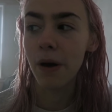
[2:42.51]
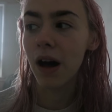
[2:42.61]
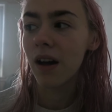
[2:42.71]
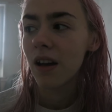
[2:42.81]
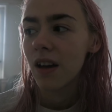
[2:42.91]

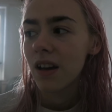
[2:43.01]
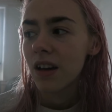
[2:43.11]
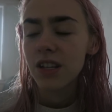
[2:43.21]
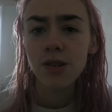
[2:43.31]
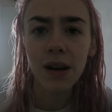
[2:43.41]
But
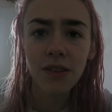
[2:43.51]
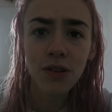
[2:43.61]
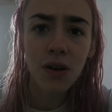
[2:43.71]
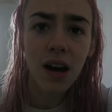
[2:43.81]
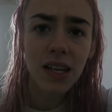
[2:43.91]
do any of
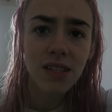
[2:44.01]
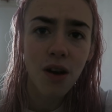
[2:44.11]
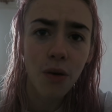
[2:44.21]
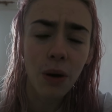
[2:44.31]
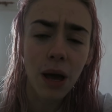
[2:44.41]
you guys
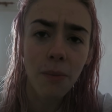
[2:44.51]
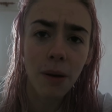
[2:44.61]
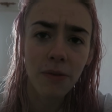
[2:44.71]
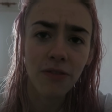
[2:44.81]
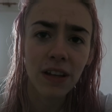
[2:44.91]
know why I
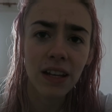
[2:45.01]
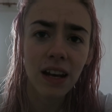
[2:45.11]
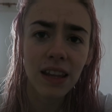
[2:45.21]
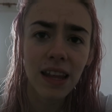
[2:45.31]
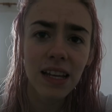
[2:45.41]
might be feeling
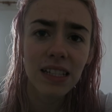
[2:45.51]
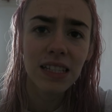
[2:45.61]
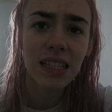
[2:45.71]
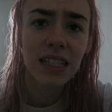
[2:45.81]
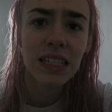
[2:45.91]
like
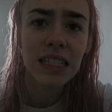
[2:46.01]
this?